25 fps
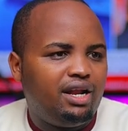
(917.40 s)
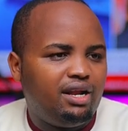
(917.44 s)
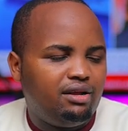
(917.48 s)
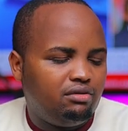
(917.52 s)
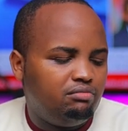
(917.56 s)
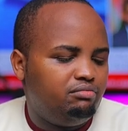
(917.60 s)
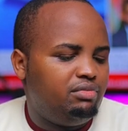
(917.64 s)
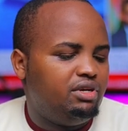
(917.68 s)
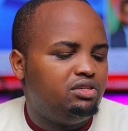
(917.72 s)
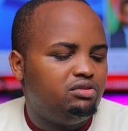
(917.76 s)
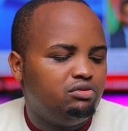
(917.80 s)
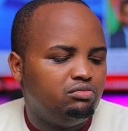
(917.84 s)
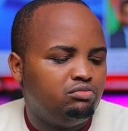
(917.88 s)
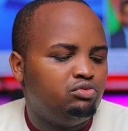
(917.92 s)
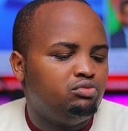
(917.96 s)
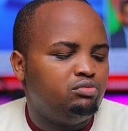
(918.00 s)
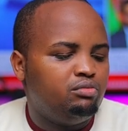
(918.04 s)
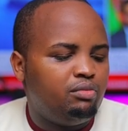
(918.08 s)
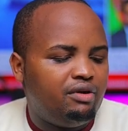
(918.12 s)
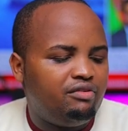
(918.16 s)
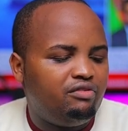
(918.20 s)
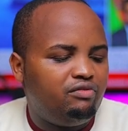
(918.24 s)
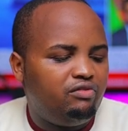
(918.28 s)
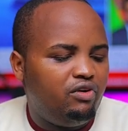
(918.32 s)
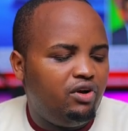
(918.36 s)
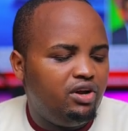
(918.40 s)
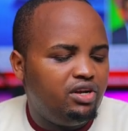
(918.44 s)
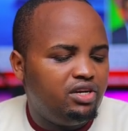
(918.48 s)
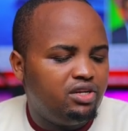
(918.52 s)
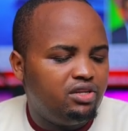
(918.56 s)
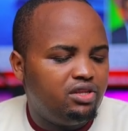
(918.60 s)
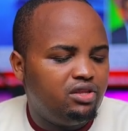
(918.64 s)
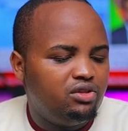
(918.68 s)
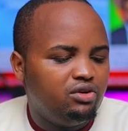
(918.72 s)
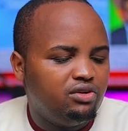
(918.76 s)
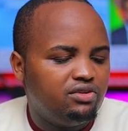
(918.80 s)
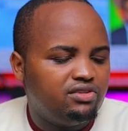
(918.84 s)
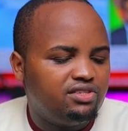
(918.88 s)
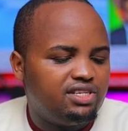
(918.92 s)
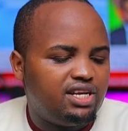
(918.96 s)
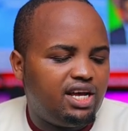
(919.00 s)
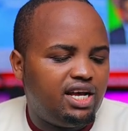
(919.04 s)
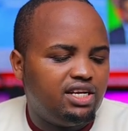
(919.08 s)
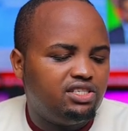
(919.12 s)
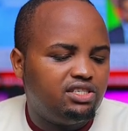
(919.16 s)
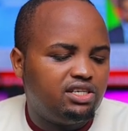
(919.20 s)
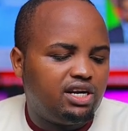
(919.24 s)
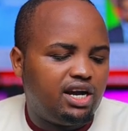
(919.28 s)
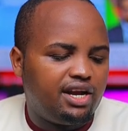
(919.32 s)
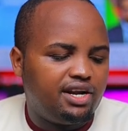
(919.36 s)
But avoid those
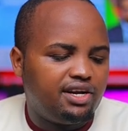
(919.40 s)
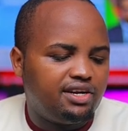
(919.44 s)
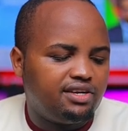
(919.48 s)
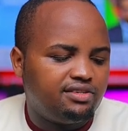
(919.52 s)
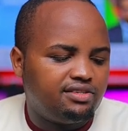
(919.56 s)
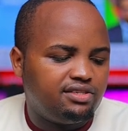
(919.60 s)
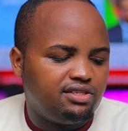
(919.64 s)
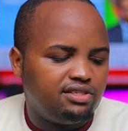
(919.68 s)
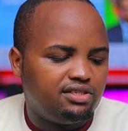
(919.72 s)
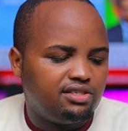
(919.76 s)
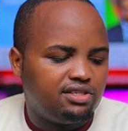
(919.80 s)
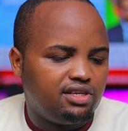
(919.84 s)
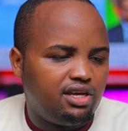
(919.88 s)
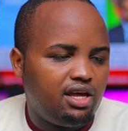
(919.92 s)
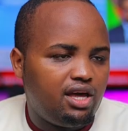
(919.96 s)
such currencies.